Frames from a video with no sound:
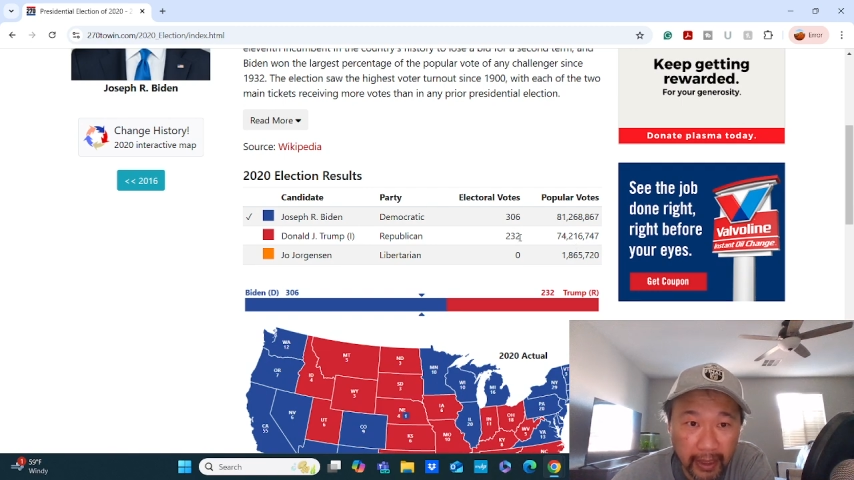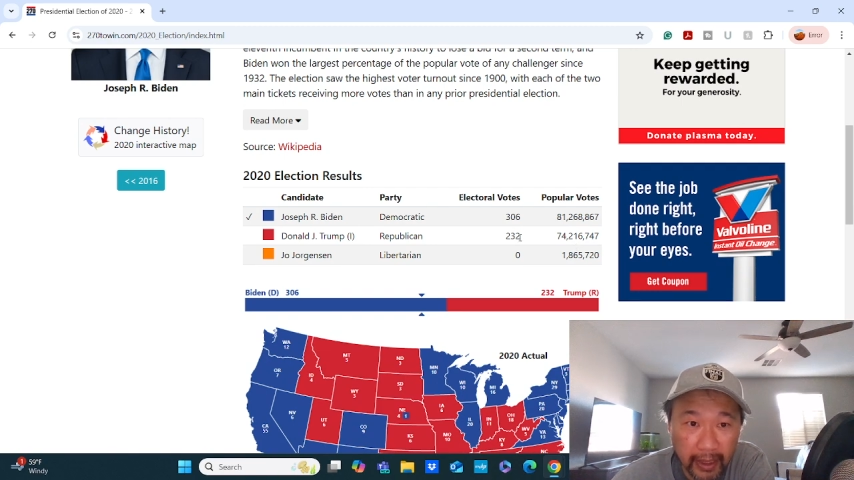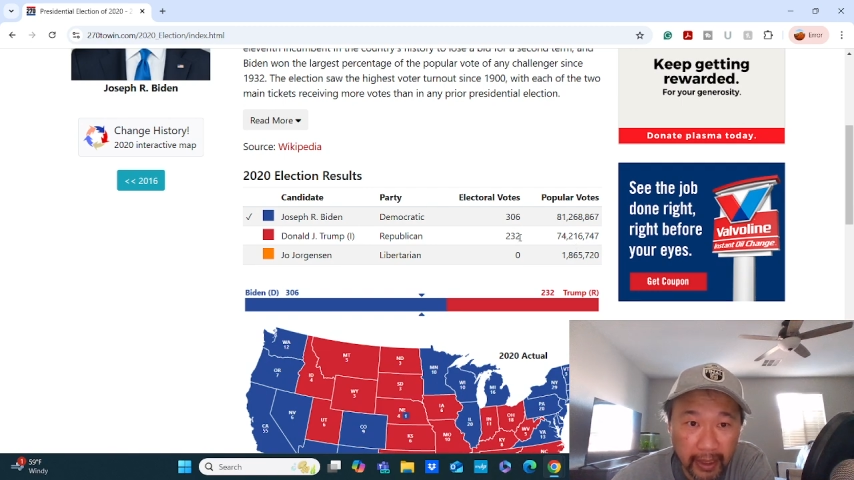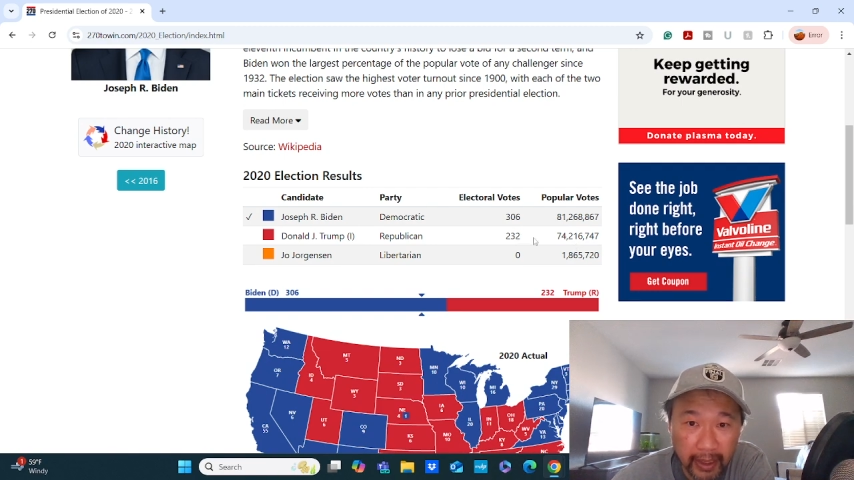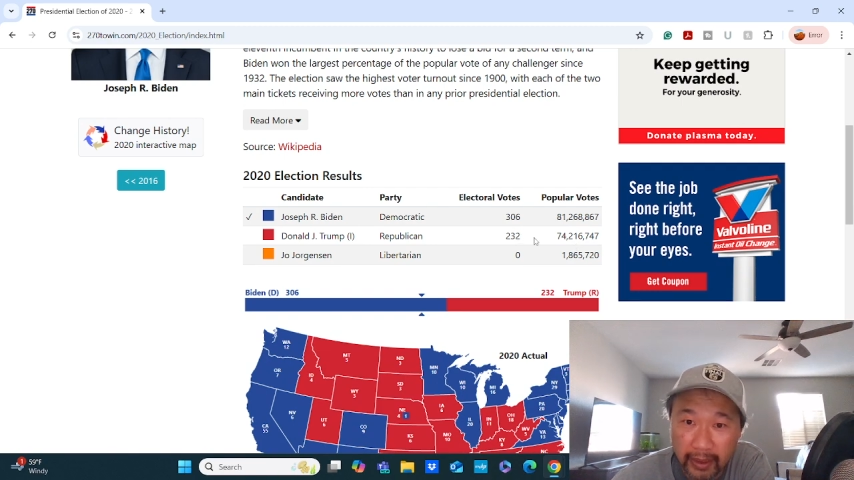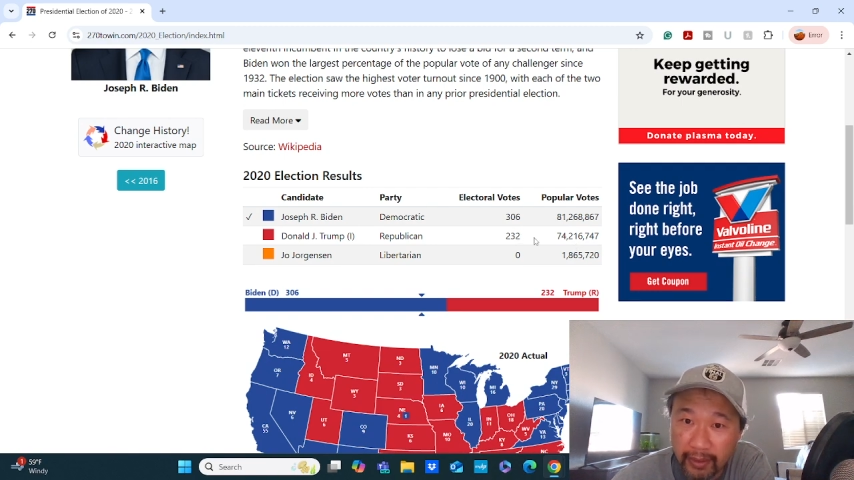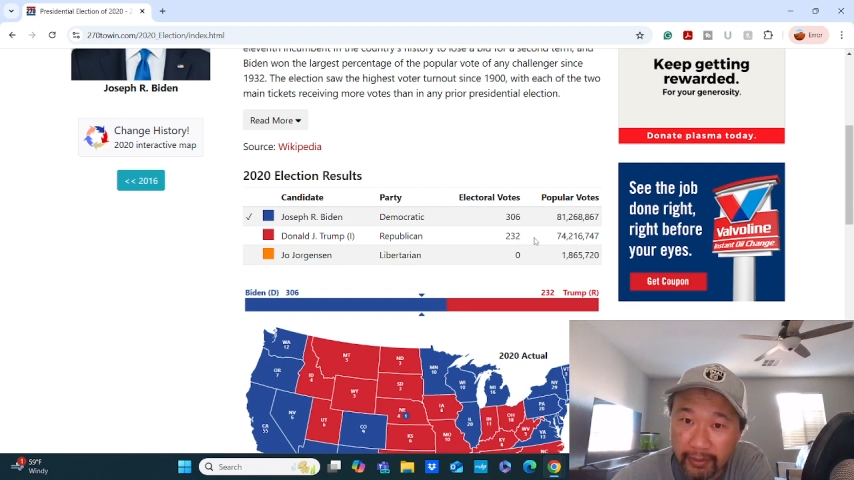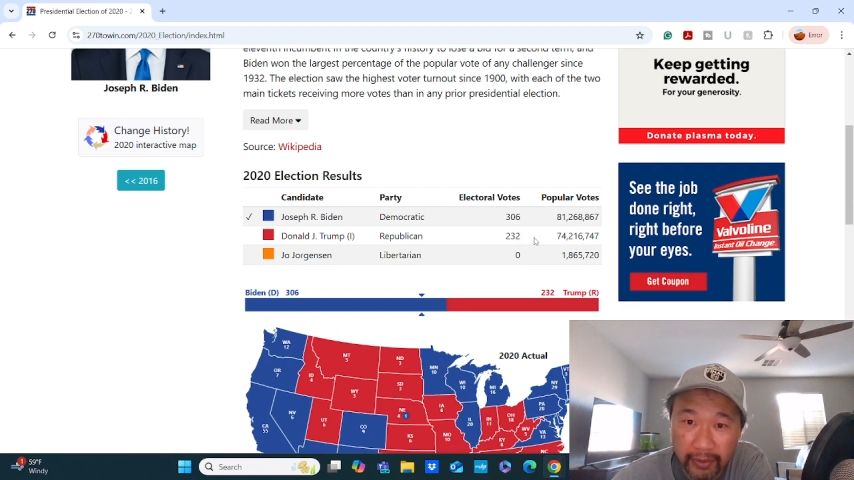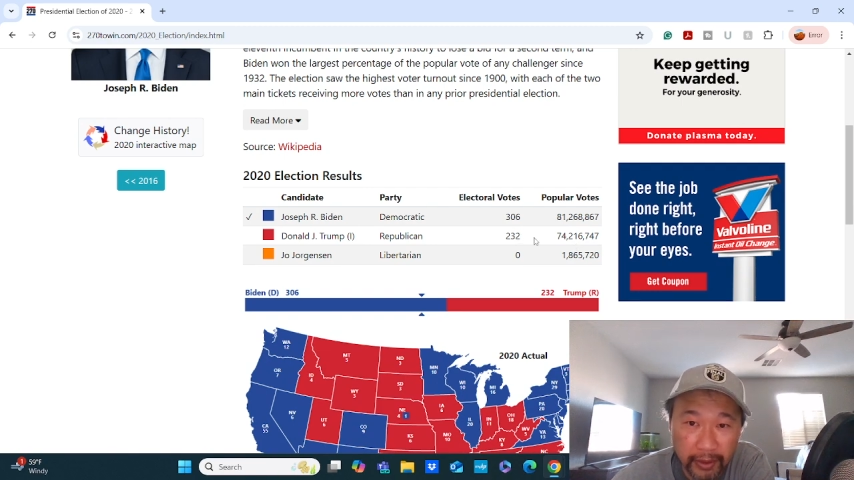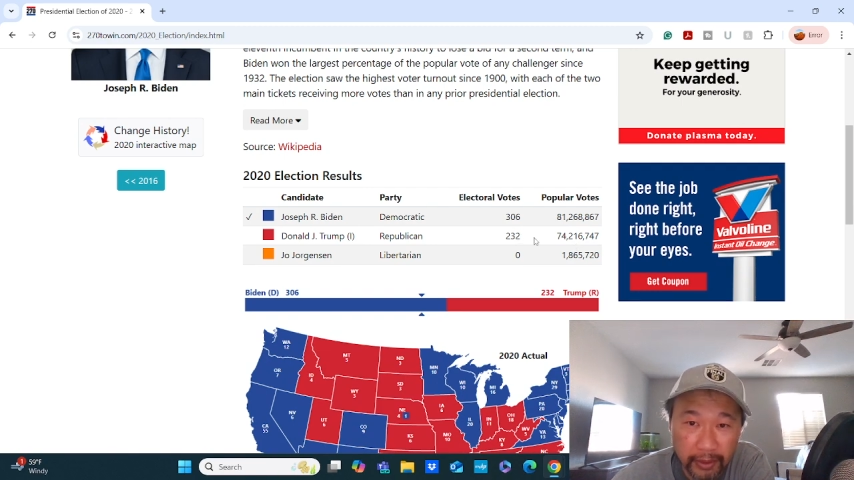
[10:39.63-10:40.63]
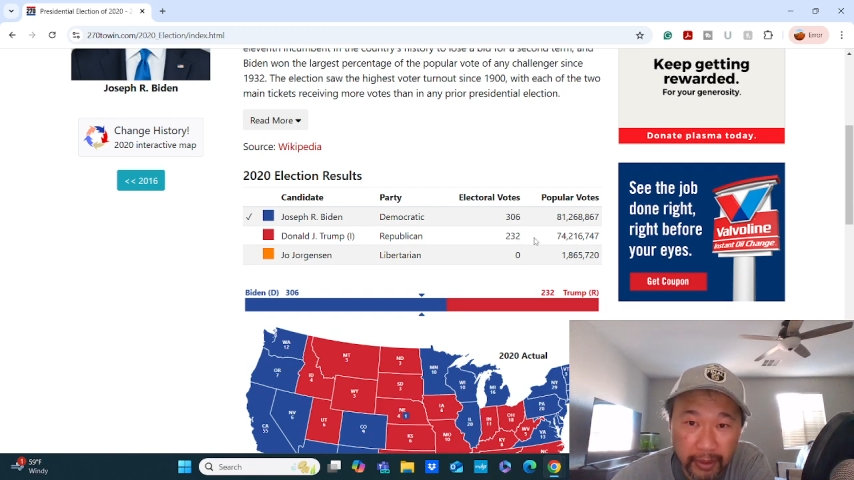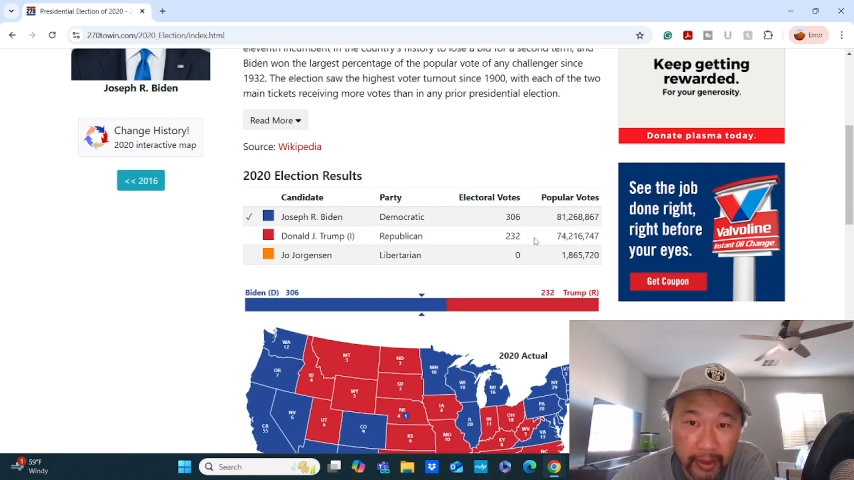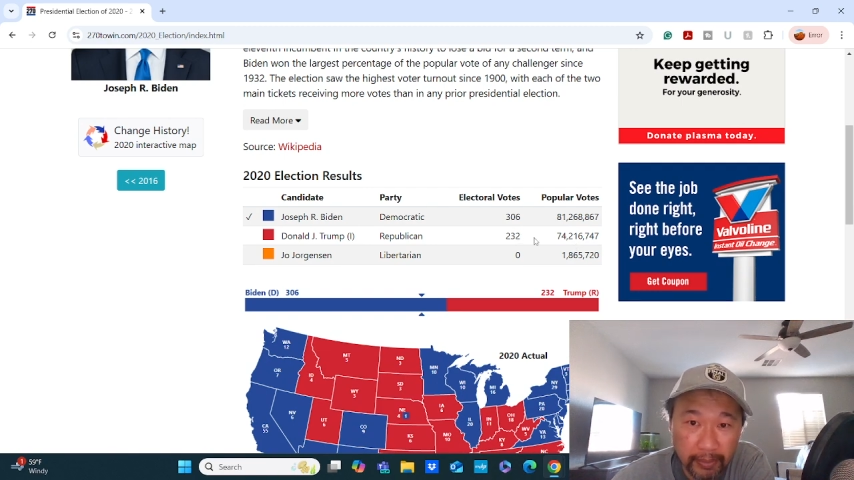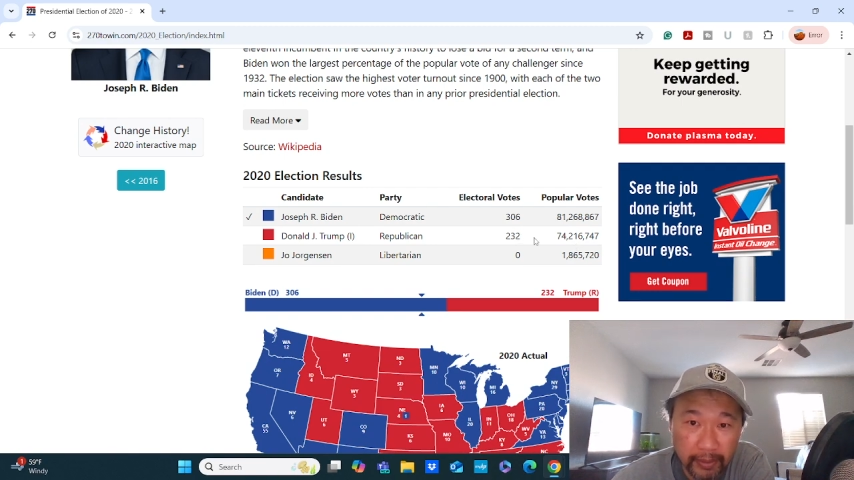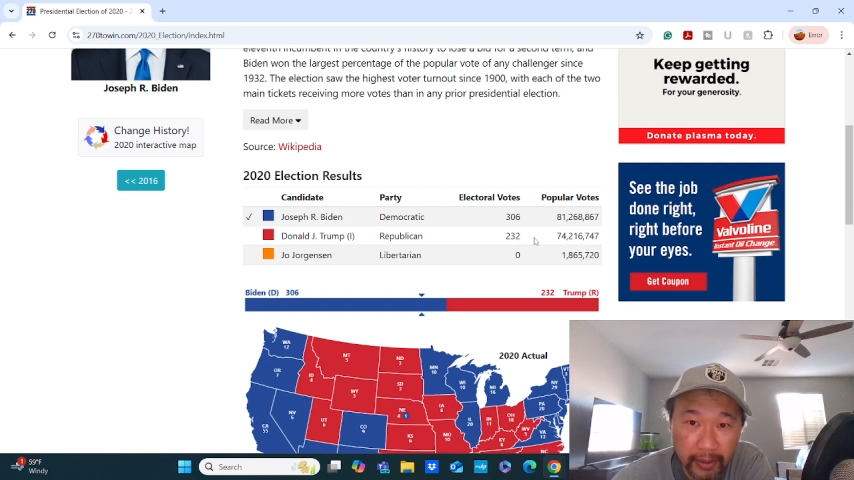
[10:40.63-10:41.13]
And for Trump